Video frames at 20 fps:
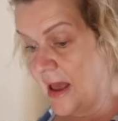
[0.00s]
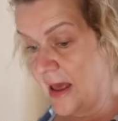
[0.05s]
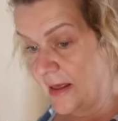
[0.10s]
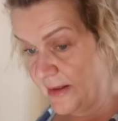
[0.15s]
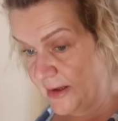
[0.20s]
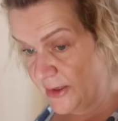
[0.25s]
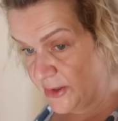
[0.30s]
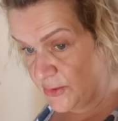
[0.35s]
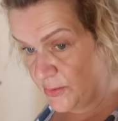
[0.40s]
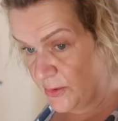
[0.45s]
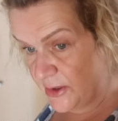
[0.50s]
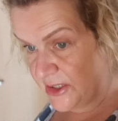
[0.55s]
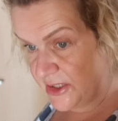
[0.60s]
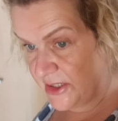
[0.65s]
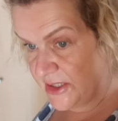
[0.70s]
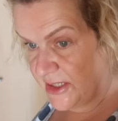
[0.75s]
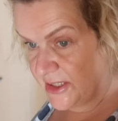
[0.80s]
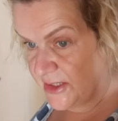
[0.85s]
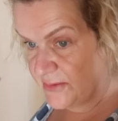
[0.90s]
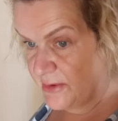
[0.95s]
that's what
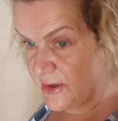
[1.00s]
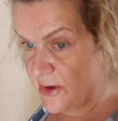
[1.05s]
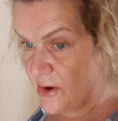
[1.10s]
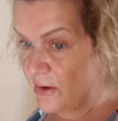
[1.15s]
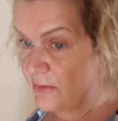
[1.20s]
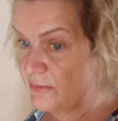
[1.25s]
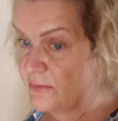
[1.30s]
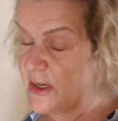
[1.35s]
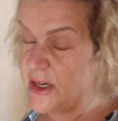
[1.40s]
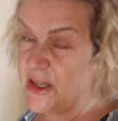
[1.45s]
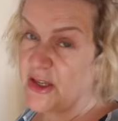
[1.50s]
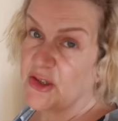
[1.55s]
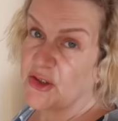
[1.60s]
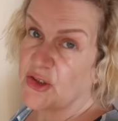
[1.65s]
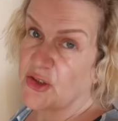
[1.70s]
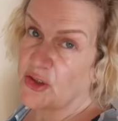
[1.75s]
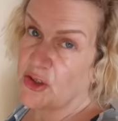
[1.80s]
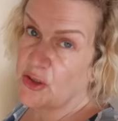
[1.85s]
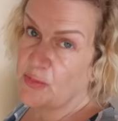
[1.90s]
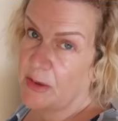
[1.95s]
it is. We got a really
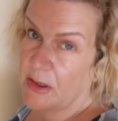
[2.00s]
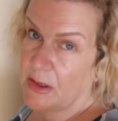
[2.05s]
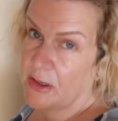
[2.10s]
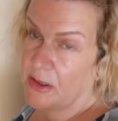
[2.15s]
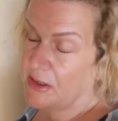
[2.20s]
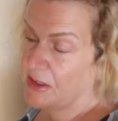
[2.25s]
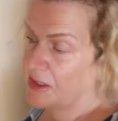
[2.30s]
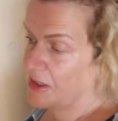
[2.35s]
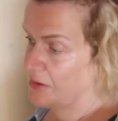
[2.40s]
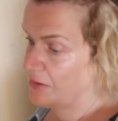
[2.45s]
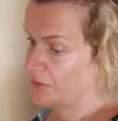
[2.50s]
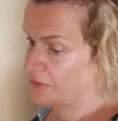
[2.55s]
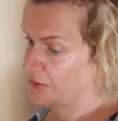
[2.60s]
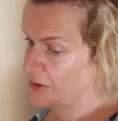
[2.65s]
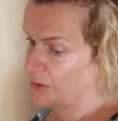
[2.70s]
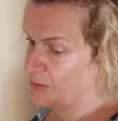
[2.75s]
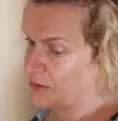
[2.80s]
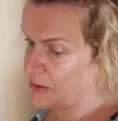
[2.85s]
super good deal through